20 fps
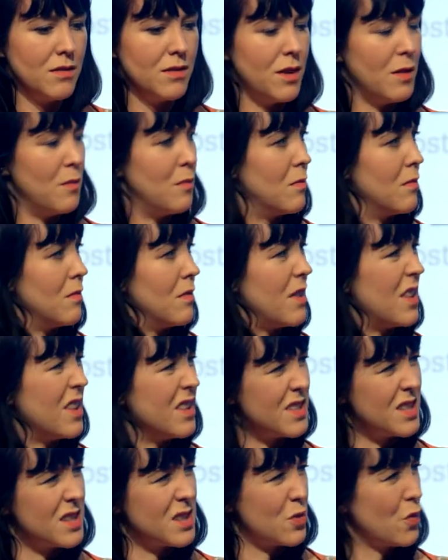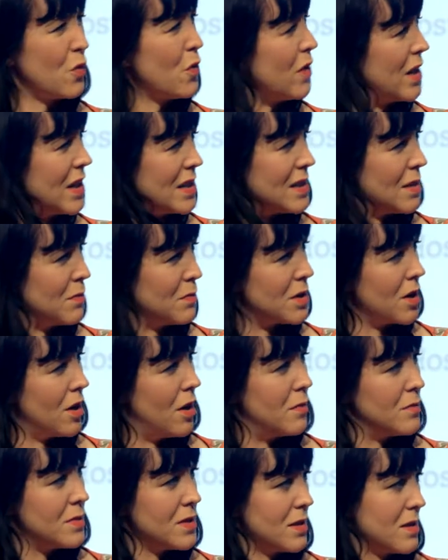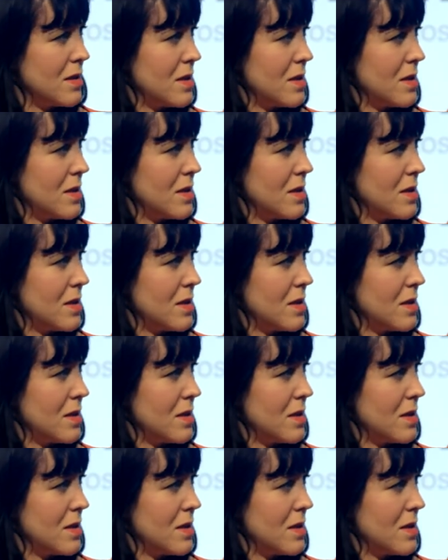the story sometimes.